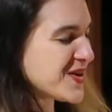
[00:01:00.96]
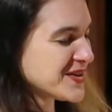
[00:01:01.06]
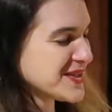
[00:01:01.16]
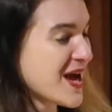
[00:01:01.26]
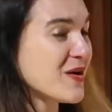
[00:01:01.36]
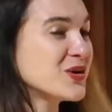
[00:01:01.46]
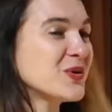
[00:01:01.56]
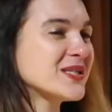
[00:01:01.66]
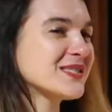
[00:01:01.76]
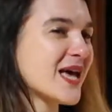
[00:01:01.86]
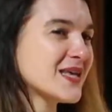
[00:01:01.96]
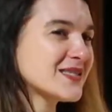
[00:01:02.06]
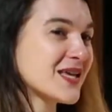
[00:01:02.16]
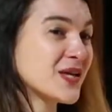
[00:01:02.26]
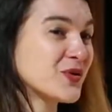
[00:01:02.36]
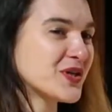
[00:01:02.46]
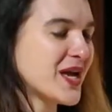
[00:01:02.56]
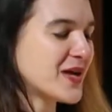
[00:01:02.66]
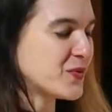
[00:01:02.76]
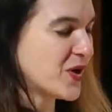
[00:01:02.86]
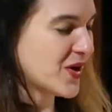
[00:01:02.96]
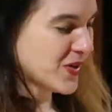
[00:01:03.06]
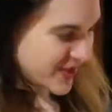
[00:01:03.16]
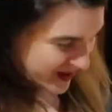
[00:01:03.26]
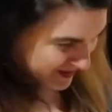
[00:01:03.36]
called How to Assess Your Net Worth.